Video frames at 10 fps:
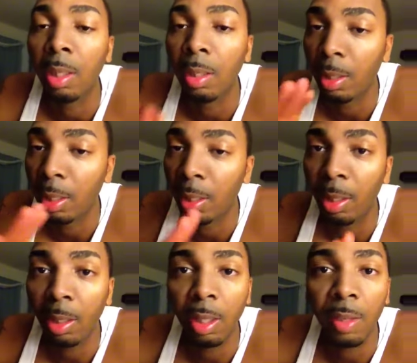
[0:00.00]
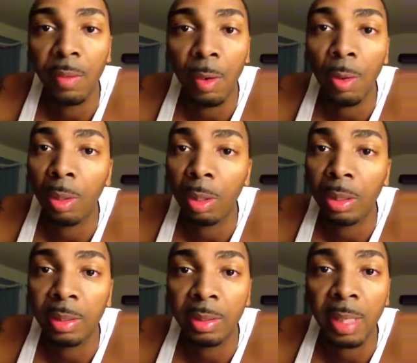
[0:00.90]
They give all their
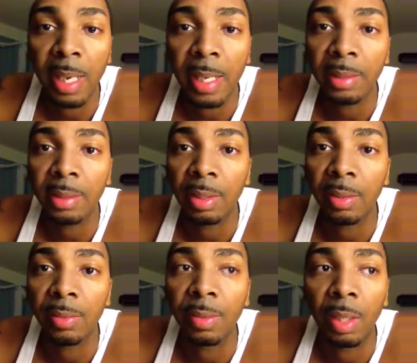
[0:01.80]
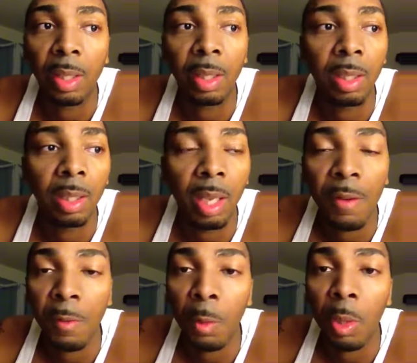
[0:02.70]
stats of
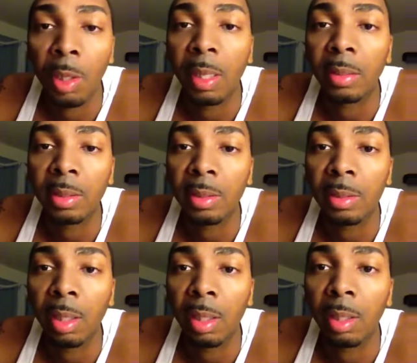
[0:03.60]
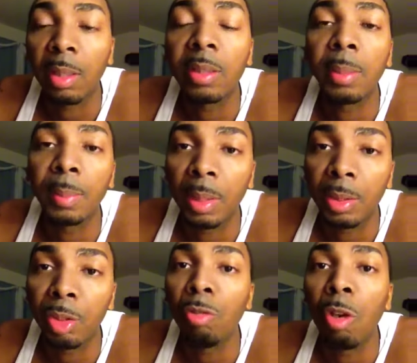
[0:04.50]
everyone that's attempting
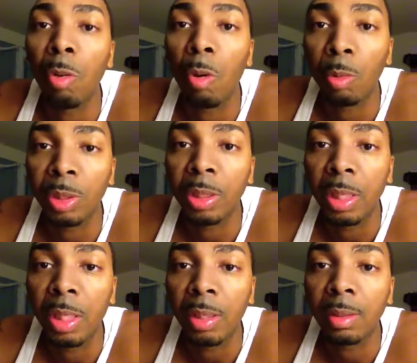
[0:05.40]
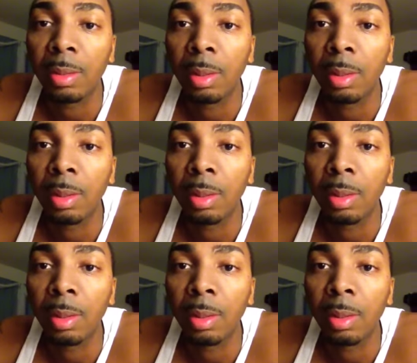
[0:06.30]
to go OCS.